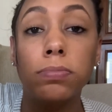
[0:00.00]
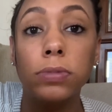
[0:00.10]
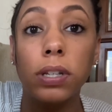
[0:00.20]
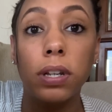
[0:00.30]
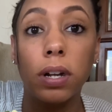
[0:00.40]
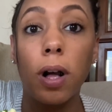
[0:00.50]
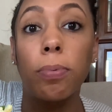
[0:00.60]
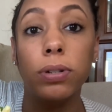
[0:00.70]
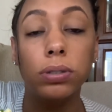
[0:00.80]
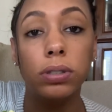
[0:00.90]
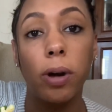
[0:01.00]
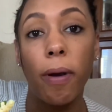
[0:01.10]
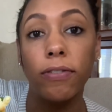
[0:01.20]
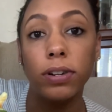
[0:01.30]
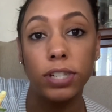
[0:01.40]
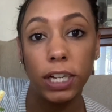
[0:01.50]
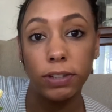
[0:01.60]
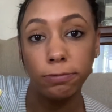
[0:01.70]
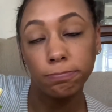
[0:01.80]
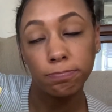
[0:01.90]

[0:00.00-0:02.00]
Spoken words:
And then a couple years ago, my friend David